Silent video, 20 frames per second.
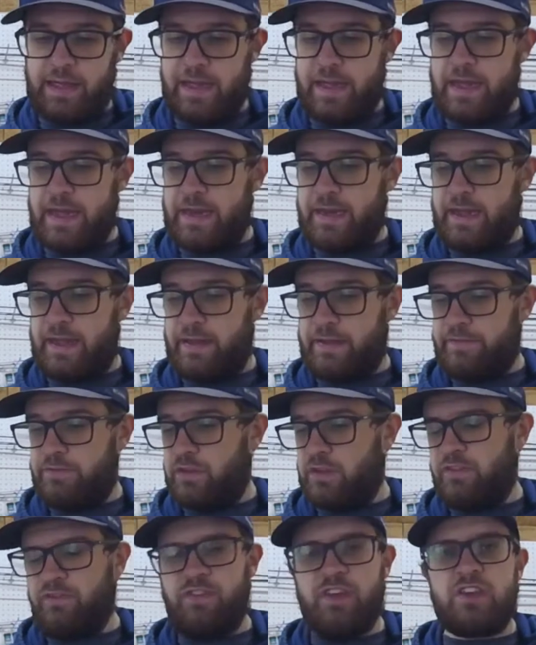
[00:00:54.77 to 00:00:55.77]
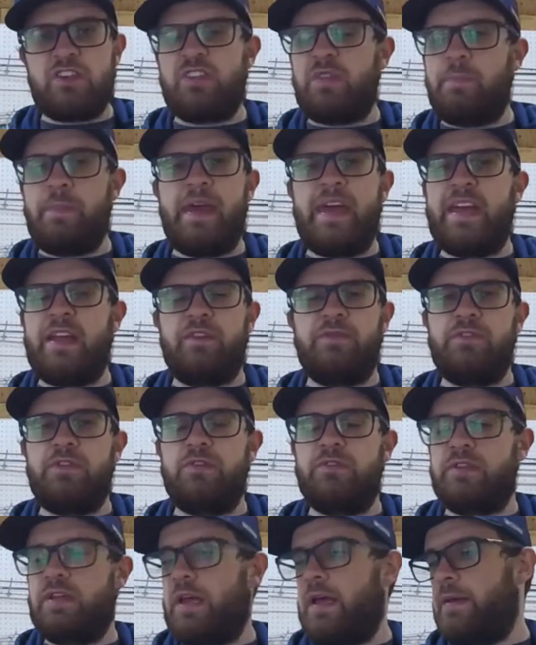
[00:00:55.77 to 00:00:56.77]
and I've just fished the bank a
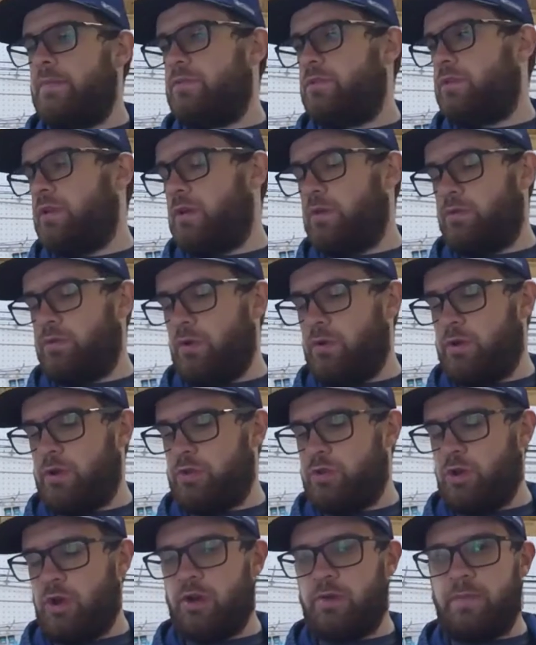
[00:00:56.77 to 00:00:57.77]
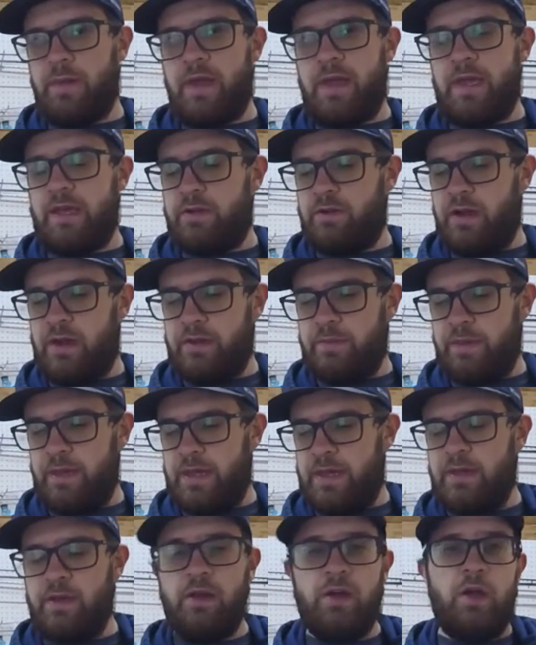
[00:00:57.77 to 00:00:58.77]
few times, you know, throwing a jerkbait,
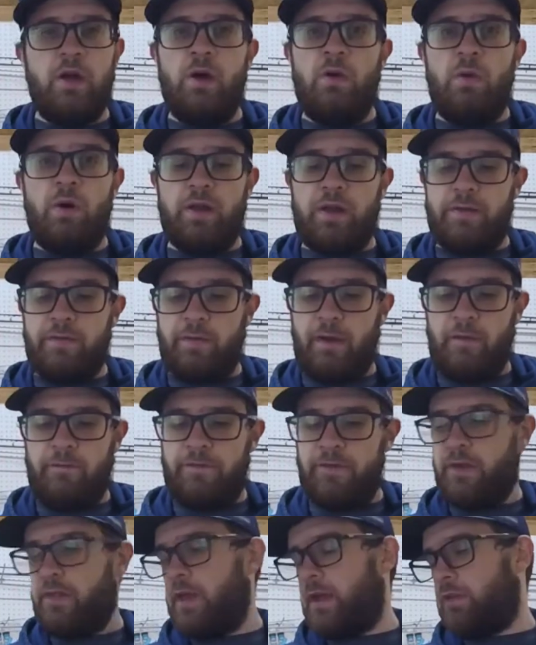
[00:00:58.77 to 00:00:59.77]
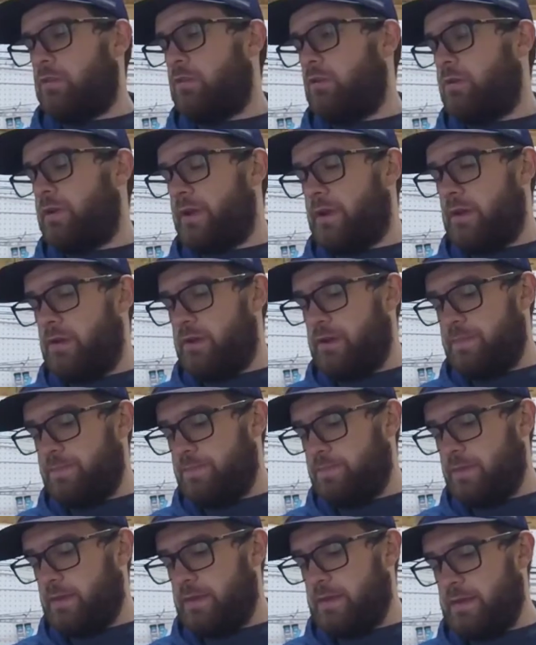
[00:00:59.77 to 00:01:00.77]
crankbait, whatever I feel like throwing on it.
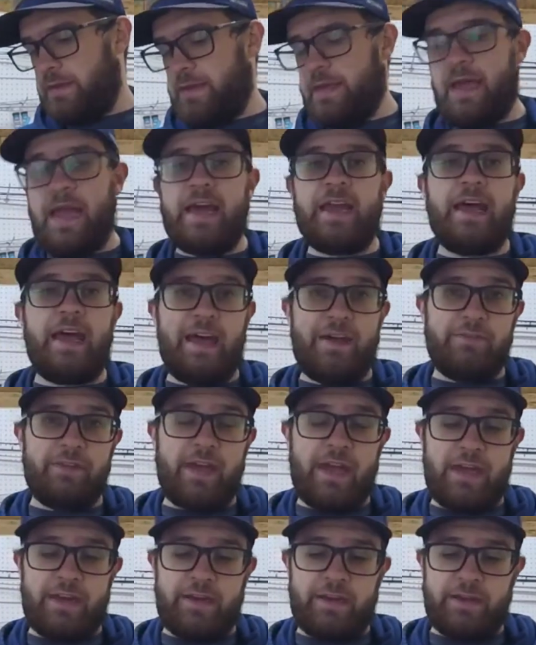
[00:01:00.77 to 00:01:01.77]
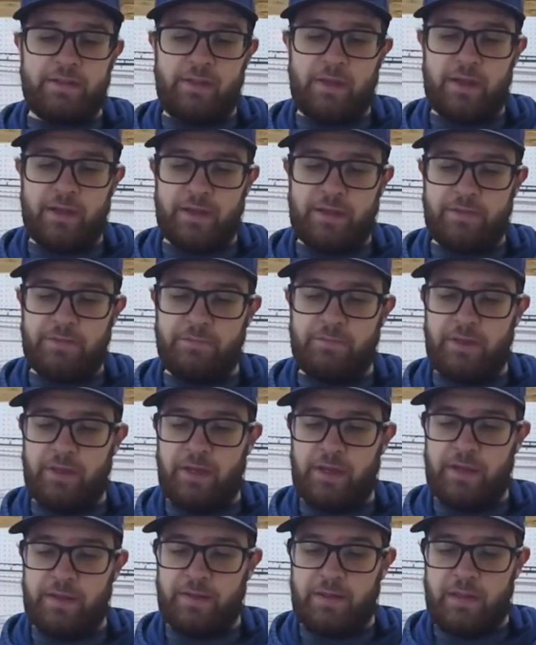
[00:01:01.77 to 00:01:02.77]
And I haven't had any luck,
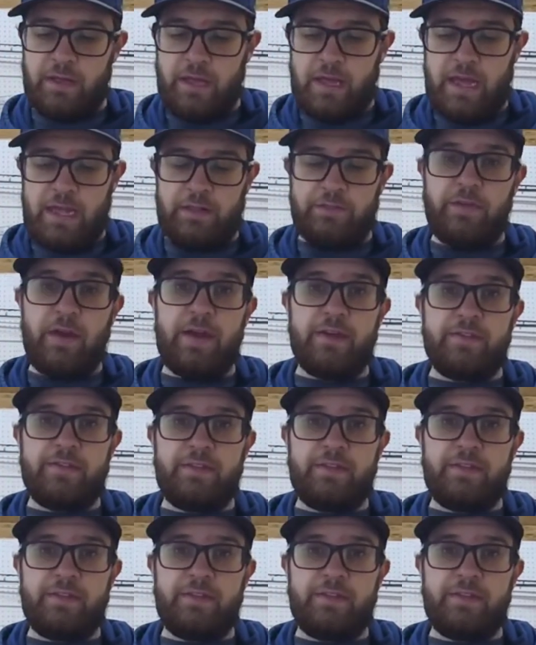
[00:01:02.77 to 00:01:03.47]
but it's very